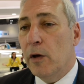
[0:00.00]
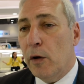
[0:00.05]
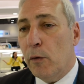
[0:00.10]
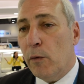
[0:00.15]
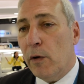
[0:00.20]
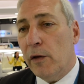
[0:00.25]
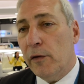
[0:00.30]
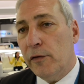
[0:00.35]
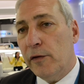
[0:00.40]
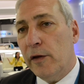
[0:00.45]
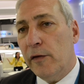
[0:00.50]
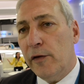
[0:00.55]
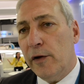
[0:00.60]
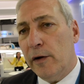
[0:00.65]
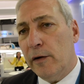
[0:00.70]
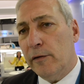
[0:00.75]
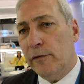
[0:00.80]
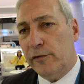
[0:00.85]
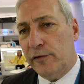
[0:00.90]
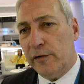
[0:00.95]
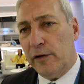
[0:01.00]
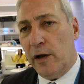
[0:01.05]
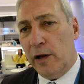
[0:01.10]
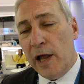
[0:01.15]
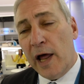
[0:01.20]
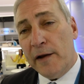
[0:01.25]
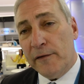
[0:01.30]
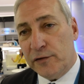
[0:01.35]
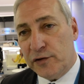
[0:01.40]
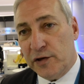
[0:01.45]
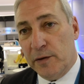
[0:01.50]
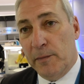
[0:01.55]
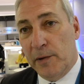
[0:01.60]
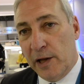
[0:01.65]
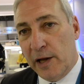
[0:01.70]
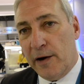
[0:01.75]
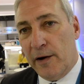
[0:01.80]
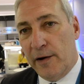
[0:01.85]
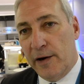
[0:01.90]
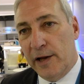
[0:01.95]
Well, there's a lot of
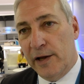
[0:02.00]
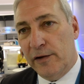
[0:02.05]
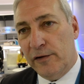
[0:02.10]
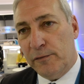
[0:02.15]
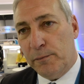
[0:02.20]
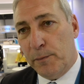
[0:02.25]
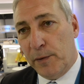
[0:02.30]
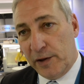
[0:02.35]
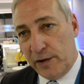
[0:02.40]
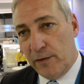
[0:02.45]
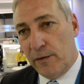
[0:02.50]
similarities, but